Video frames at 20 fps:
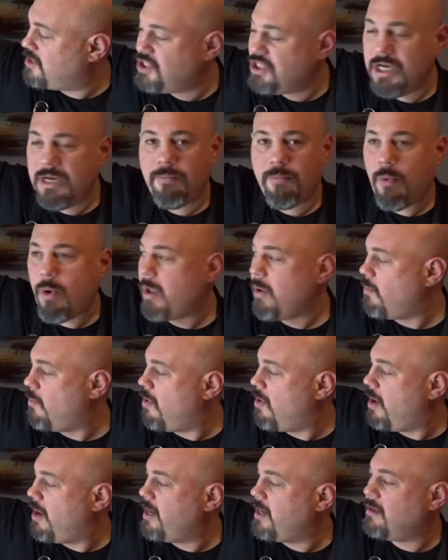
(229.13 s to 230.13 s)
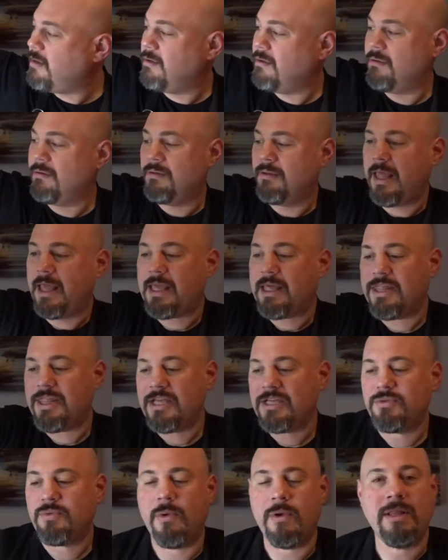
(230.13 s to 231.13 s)
cheap white wine, like
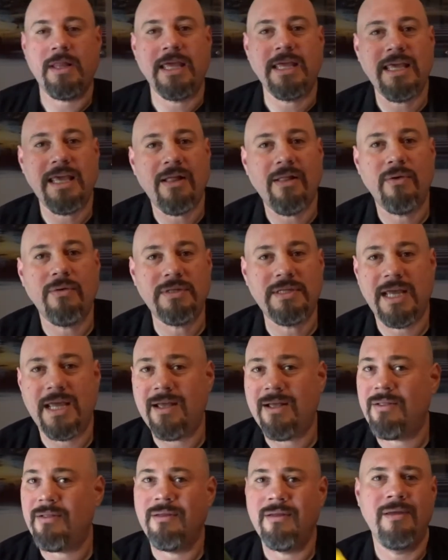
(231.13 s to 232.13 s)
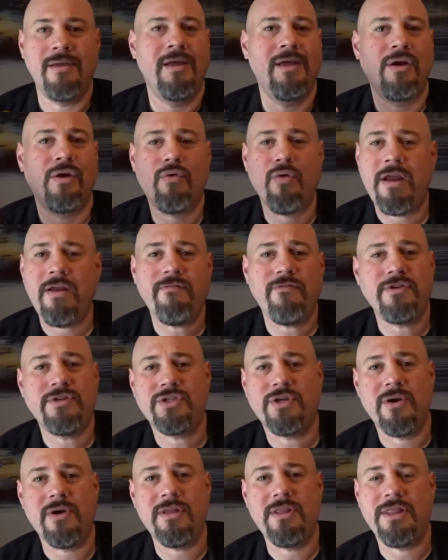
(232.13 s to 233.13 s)
this one, like Yellowtail, great for
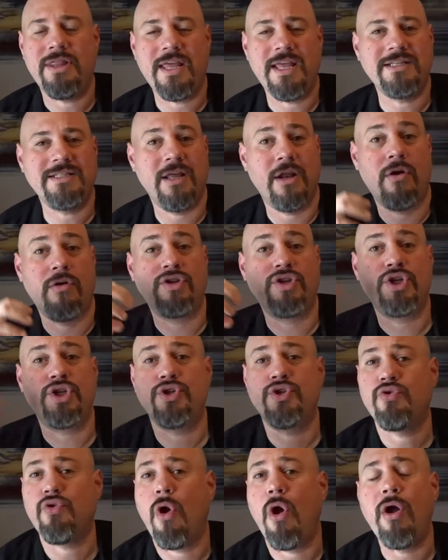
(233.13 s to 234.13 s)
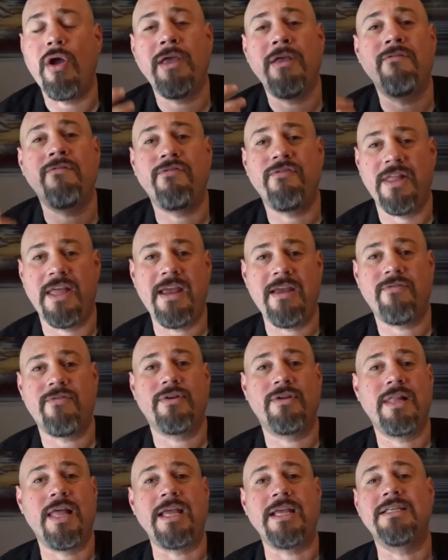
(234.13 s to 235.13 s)
certain things that are strong in
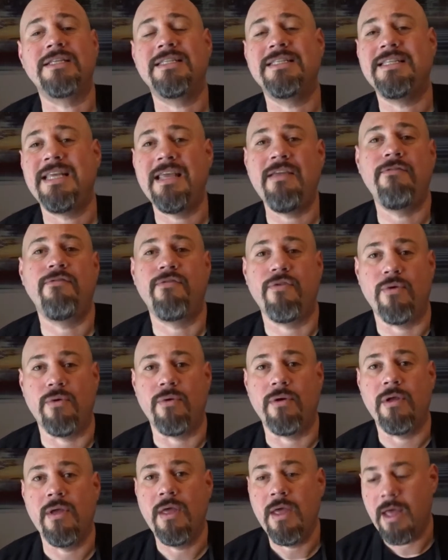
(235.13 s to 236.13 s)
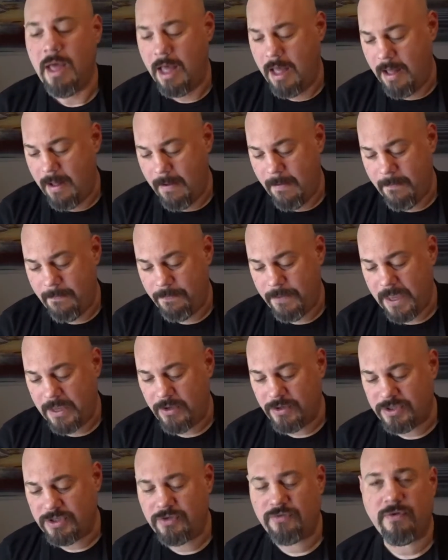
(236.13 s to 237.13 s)
flavor, like seafood. I
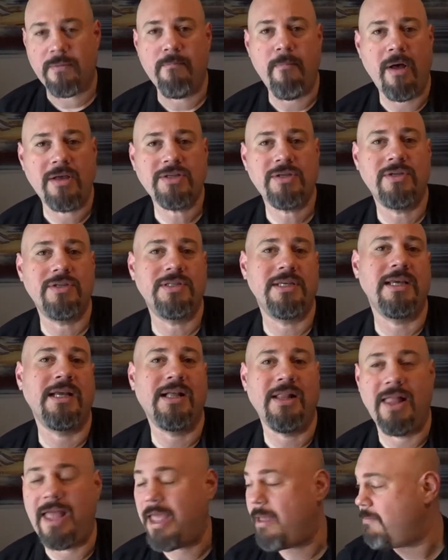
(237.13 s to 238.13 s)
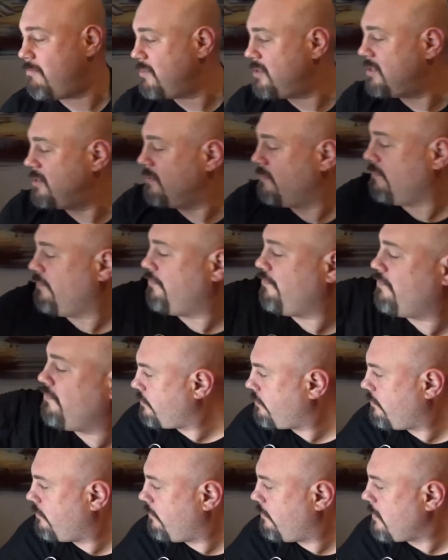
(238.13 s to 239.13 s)
use this for mussels and clams.
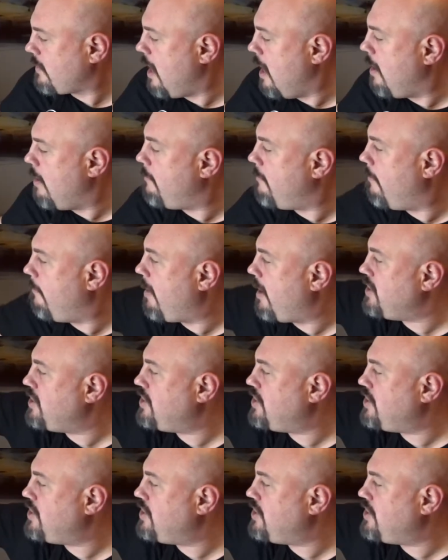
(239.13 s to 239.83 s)
My